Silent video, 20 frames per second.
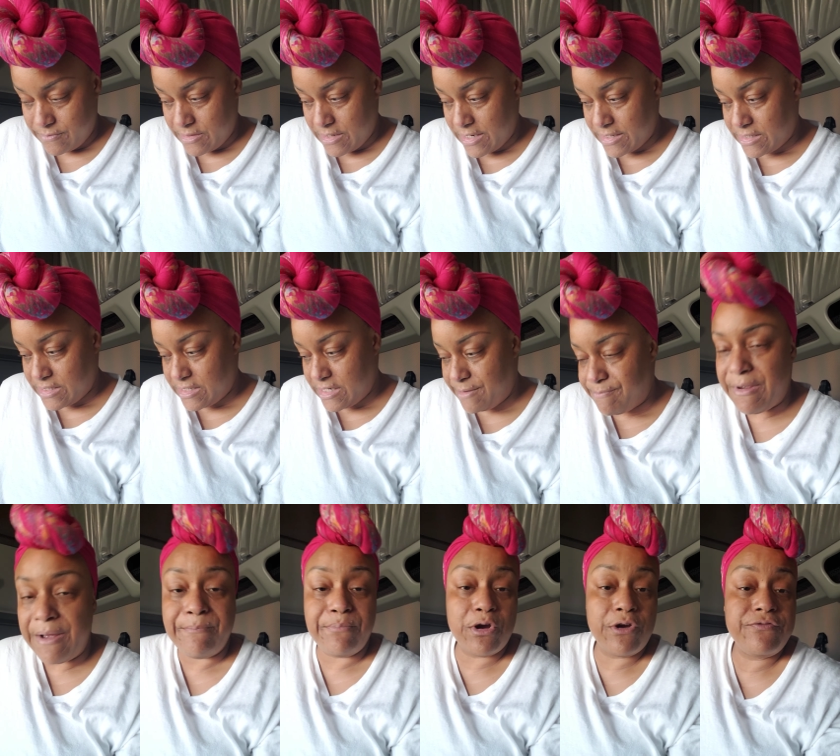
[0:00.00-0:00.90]
Let's see,
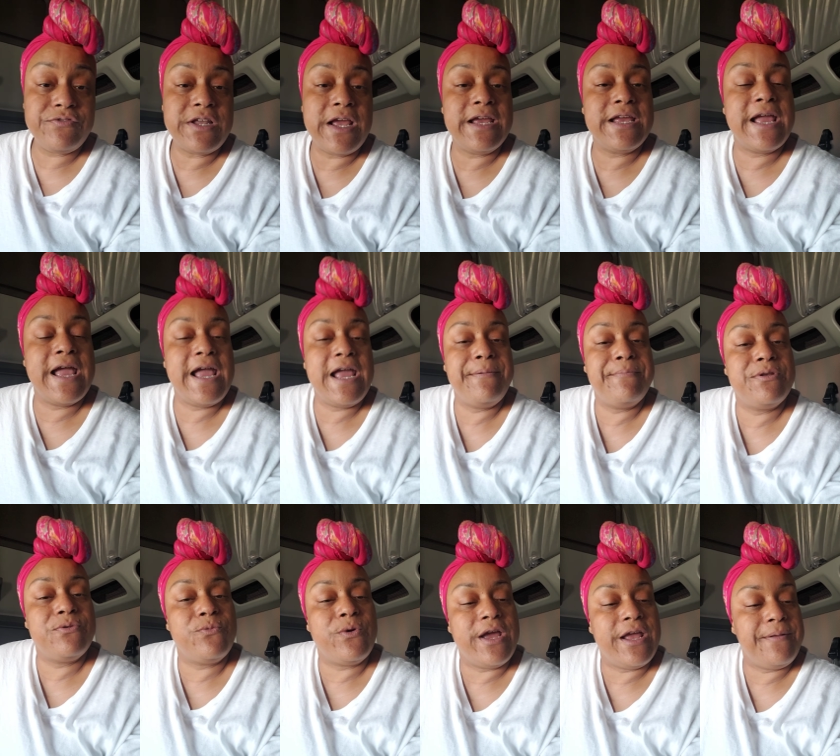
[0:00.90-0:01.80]
my birthday came
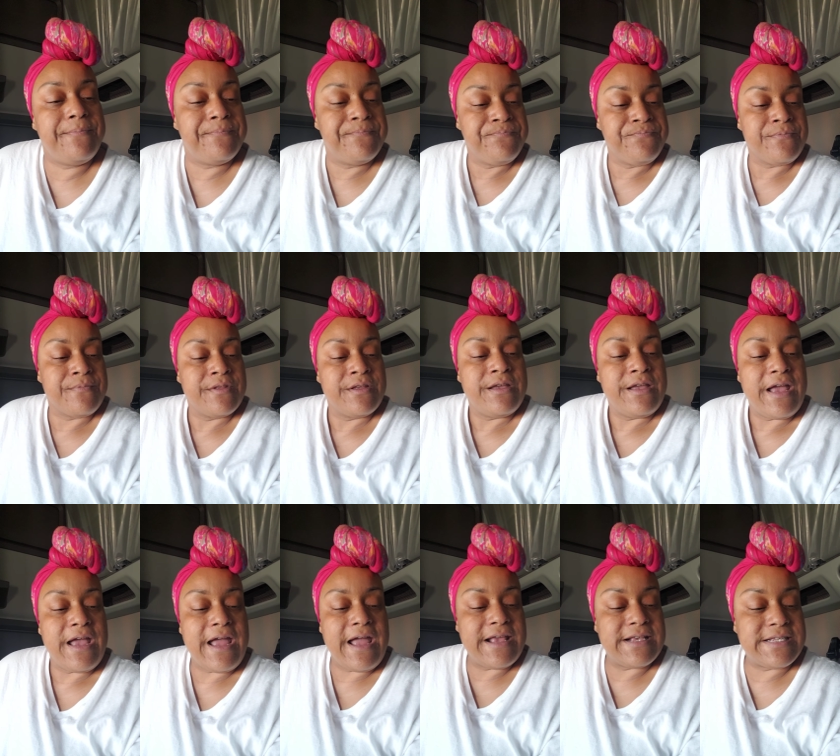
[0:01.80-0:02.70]
and went.
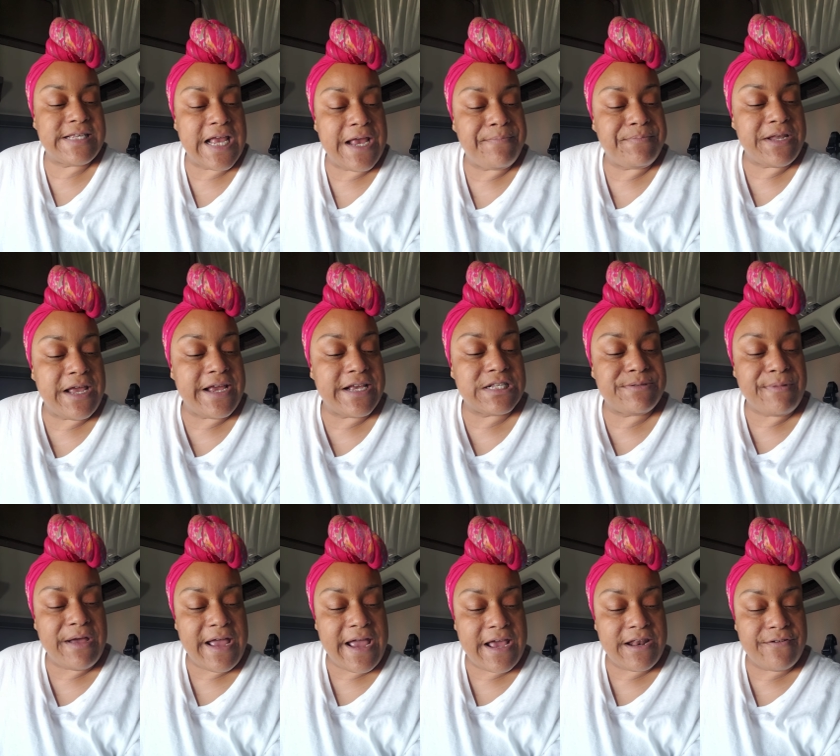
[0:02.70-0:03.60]
Same day as
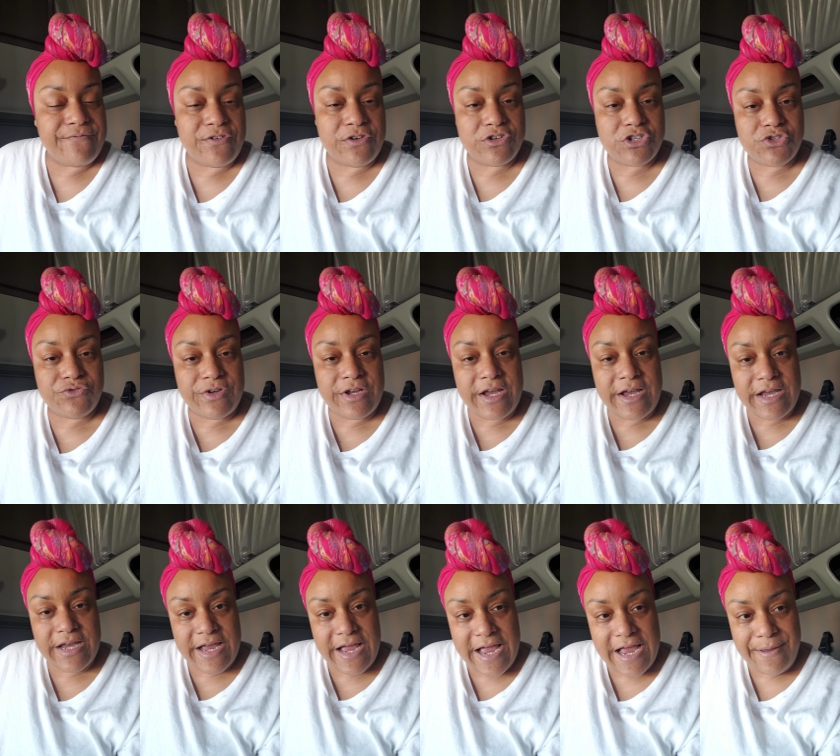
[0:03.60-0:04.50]
my anniversary,
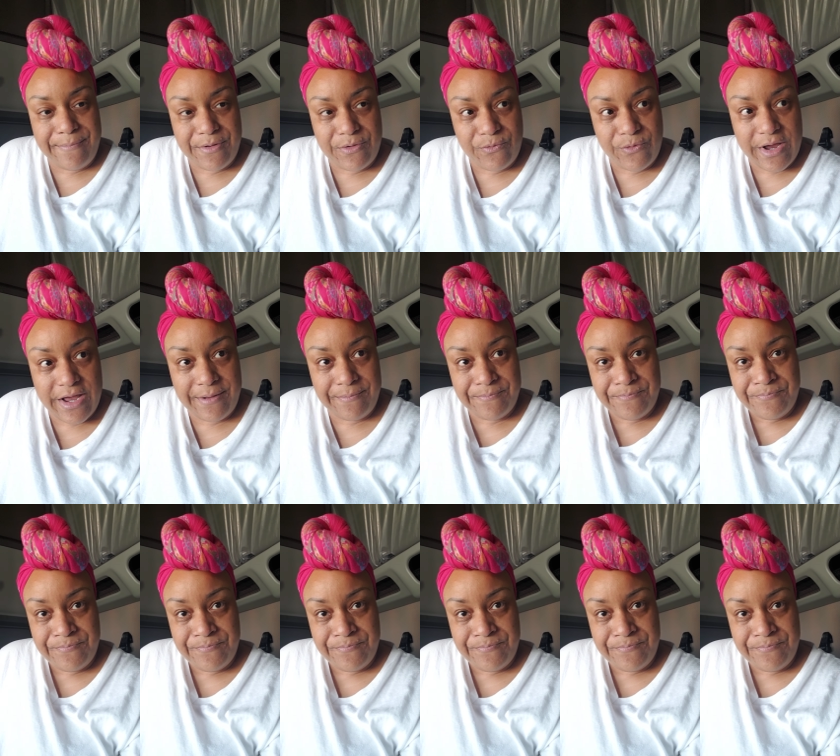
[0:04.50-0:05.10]
it came and went.